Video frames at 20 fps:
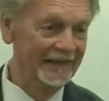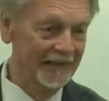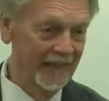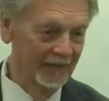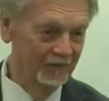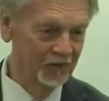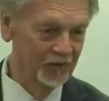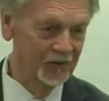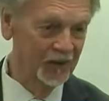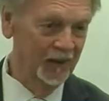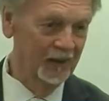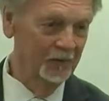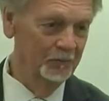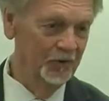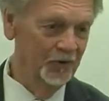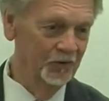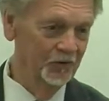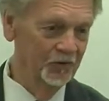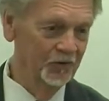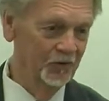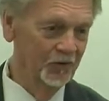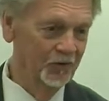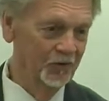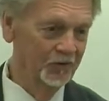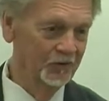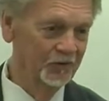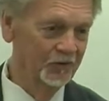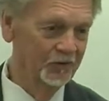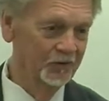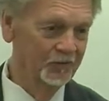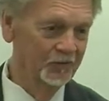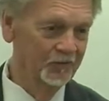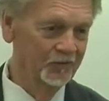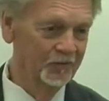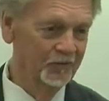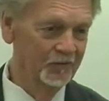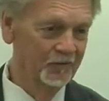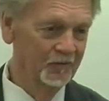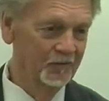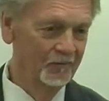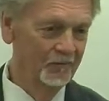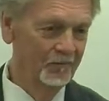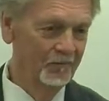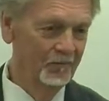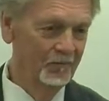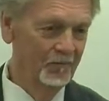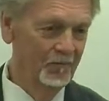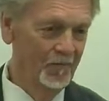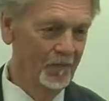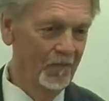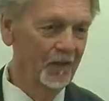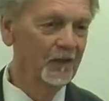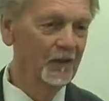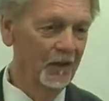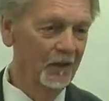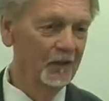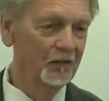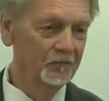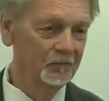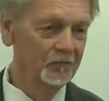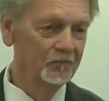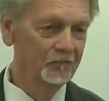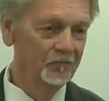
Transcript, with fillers: Never take them into church. You mean like joining? Yeah.